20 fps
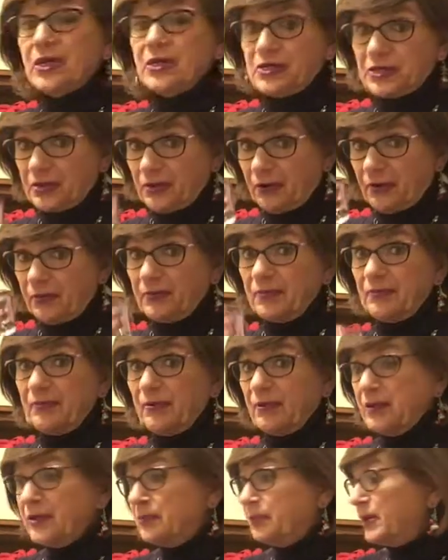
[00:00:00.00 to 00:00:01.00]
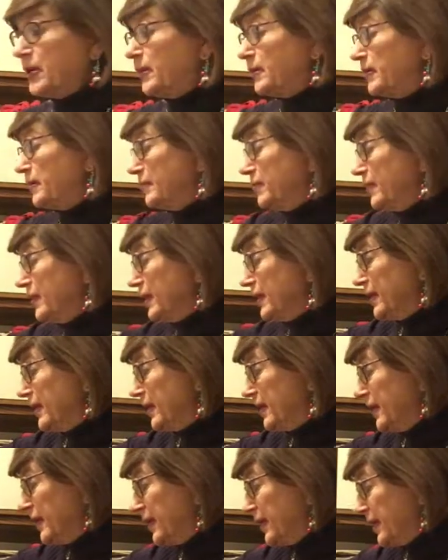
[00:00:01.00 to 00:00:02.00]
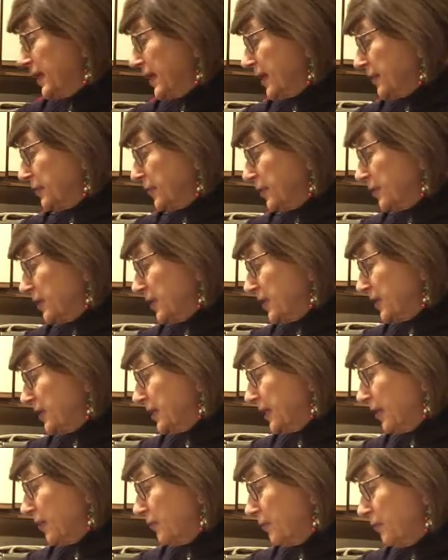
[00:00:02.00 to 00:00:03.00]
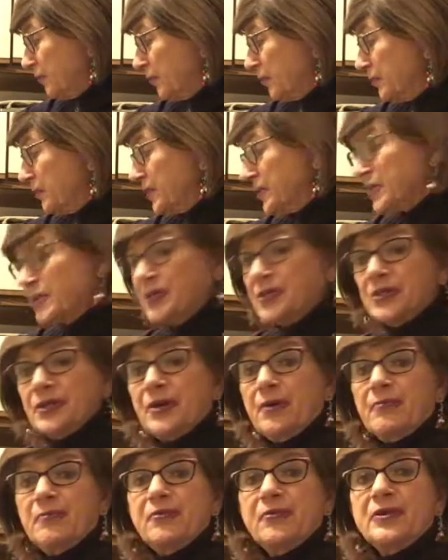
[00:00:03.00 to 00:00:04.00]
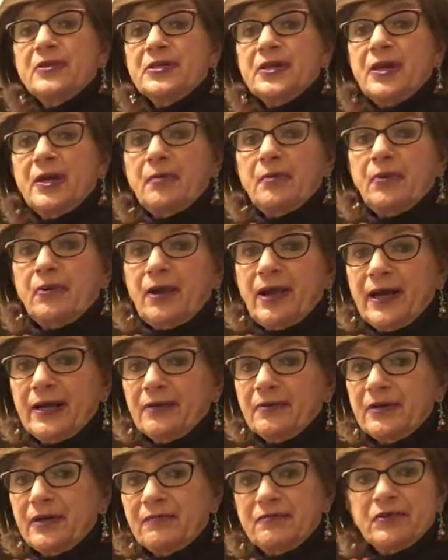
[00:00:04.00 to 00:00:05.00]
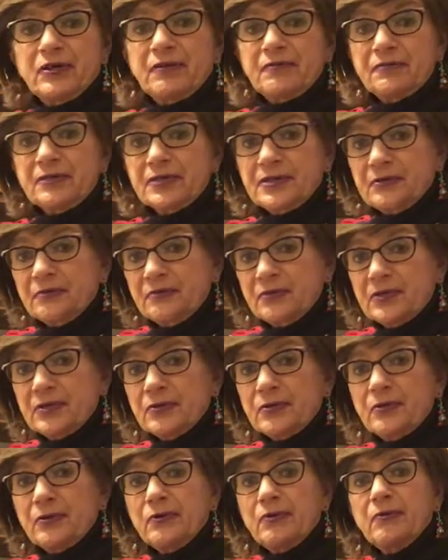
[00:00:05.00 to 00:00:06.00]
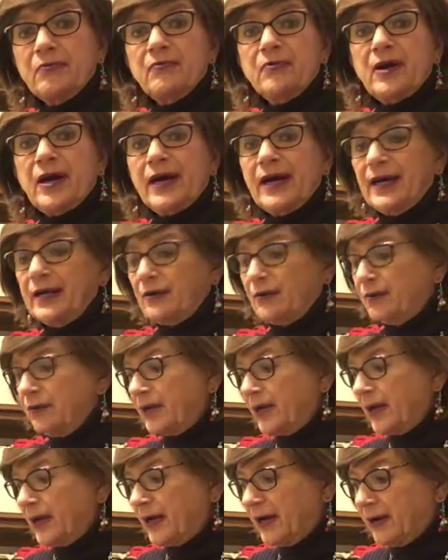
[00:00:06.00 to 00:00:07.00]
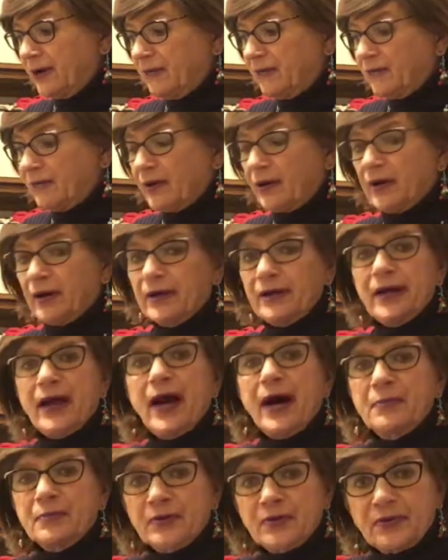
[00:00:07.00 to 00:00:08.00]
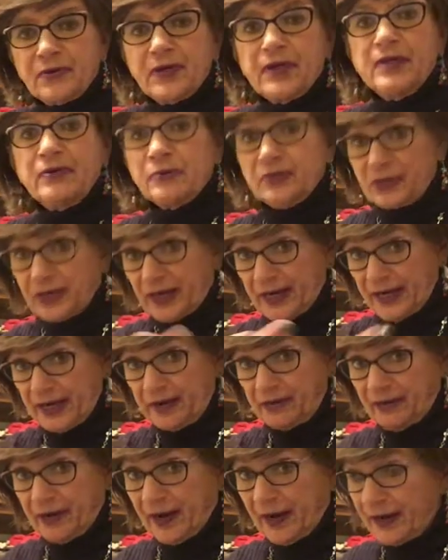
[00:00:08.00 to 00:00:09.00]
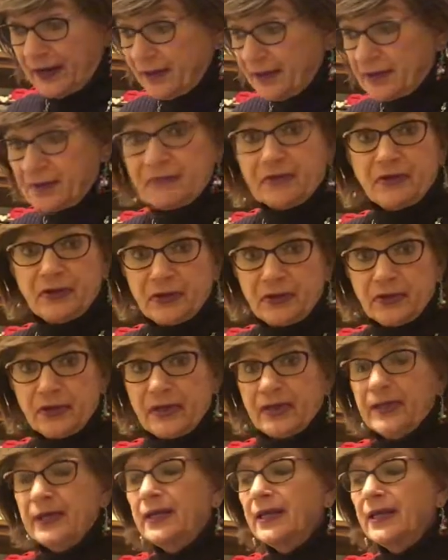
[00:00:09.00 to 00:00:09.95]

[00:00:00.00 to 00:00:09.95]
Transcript: Still, very good bourbon, and highly recommended. Now, we're missing some. For example, I don't have Jefferson Reserve. I don't have Knob Creek, which I have had. It's very good.